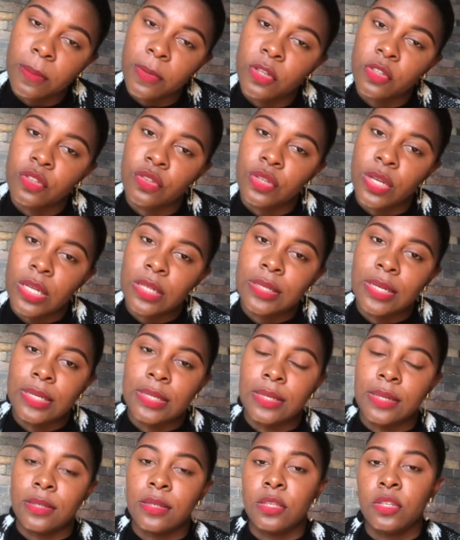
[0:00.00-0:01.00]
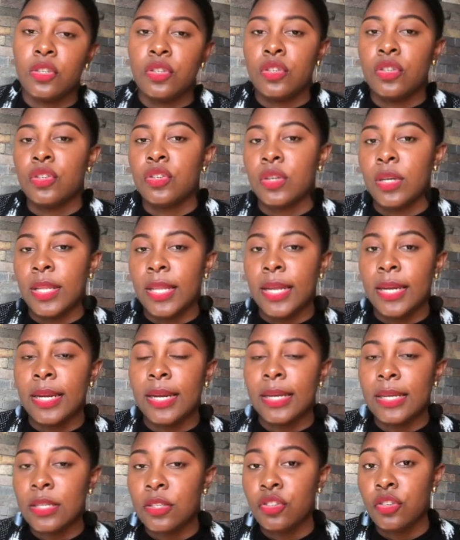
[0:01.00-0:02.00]
but you try to adjust it to ensure that
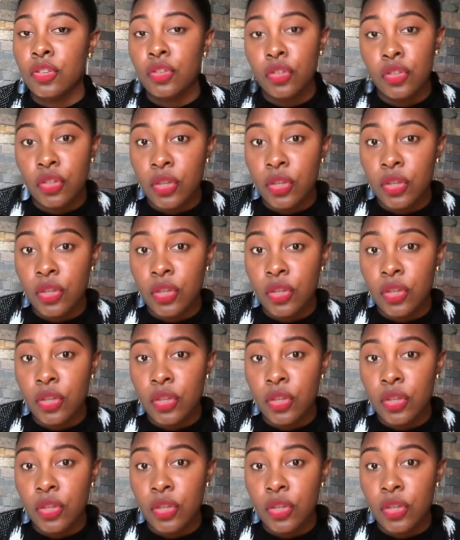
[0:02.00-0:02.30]
at least your